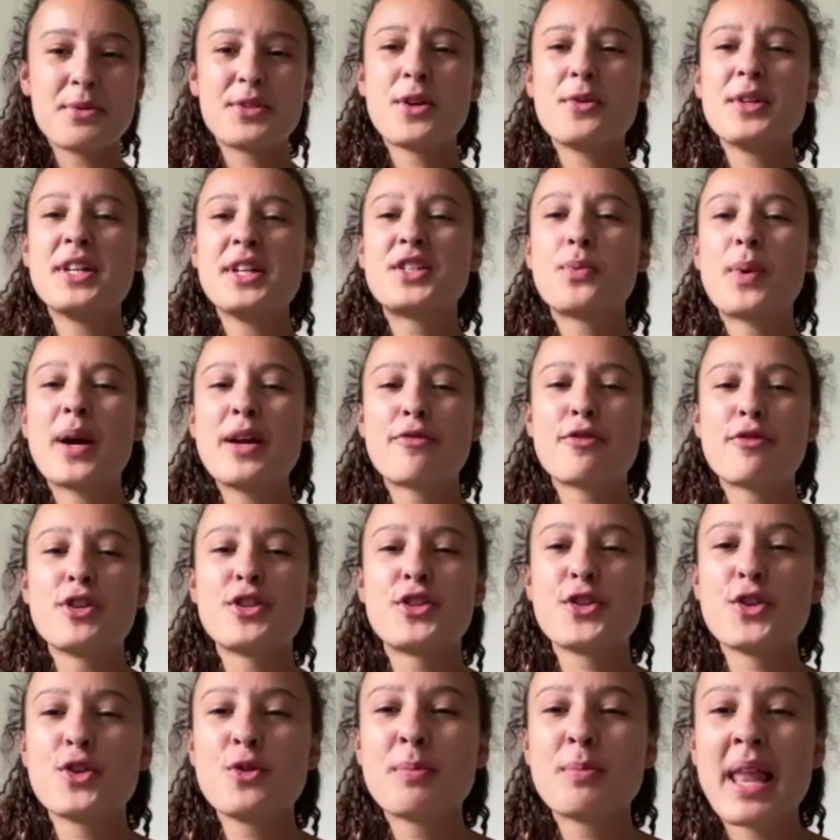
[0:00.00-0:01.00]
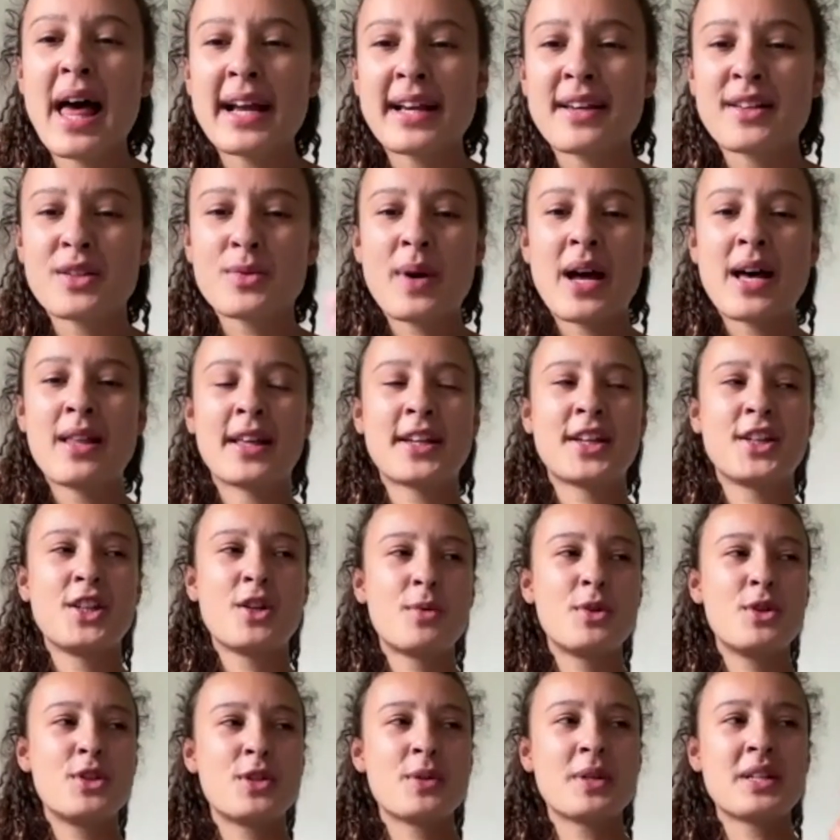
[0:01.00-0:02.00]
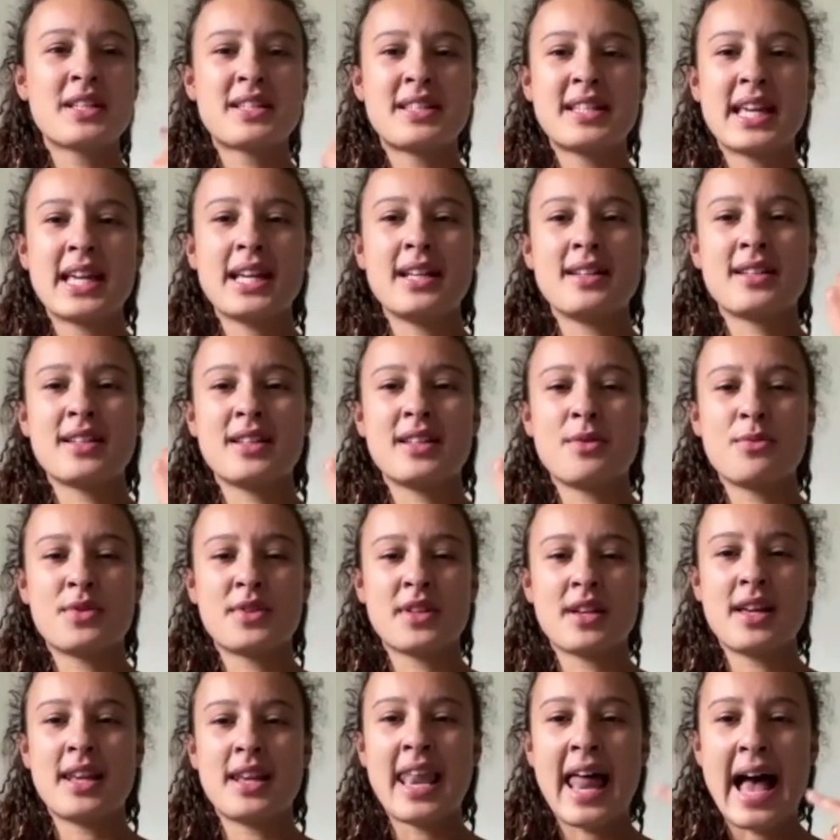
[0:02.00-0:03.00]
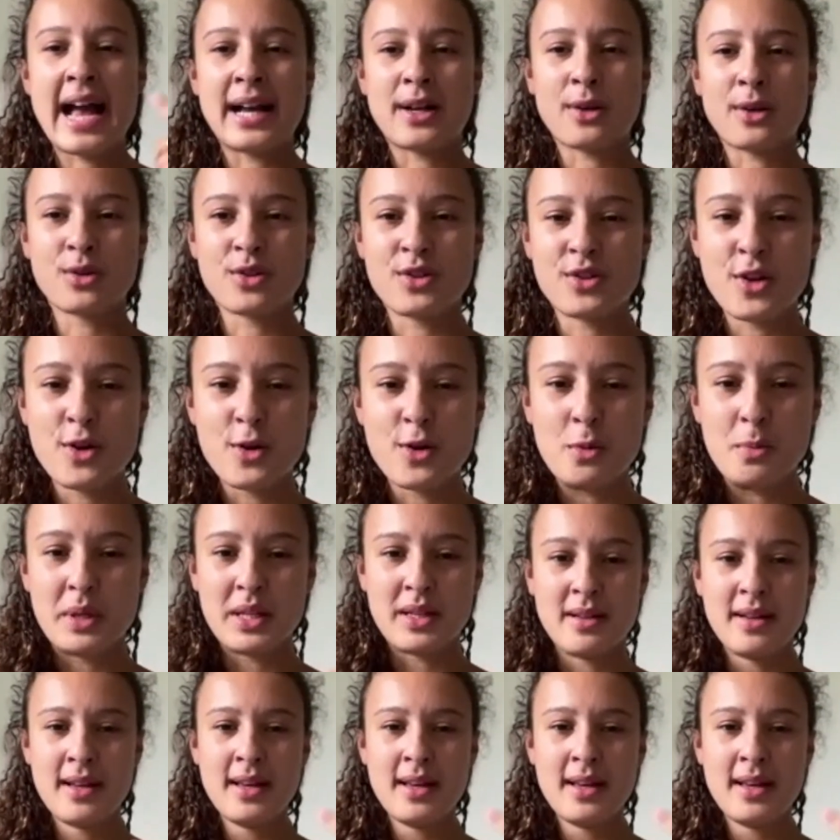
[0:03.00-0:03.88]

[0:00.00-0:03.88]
when you do Zoom lag as well, like when you're doing scenes and there was a lag on Zoom and